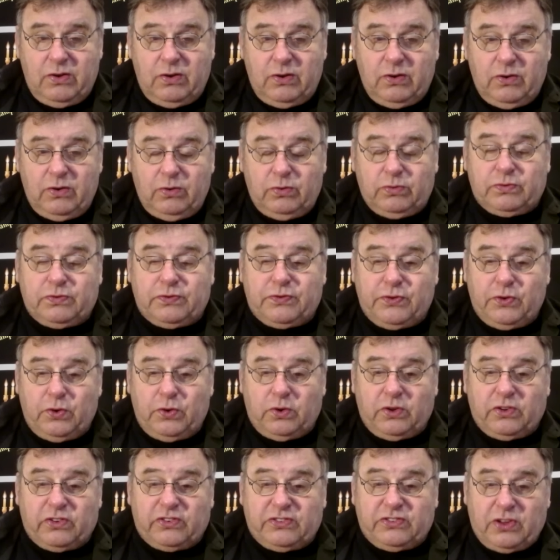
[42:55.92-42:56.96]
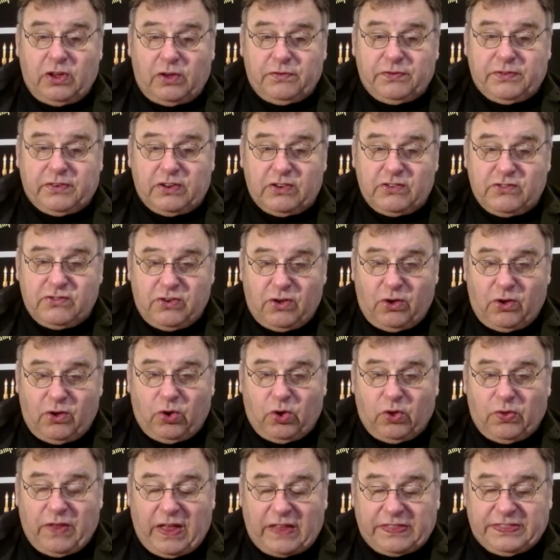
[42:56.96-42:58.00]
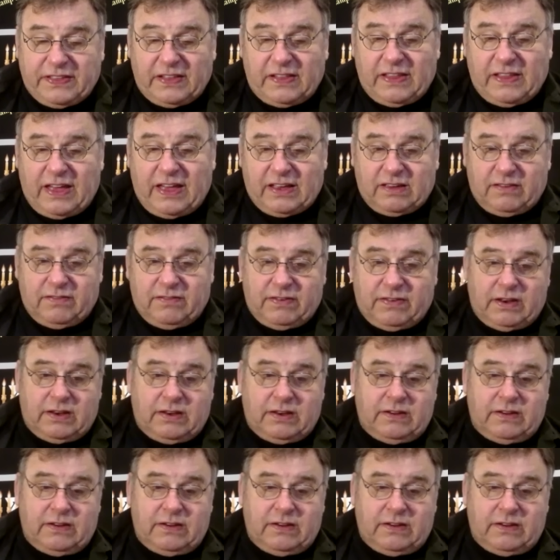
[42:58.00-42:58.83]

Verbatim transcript: whose fruit is self control, not the lack of it.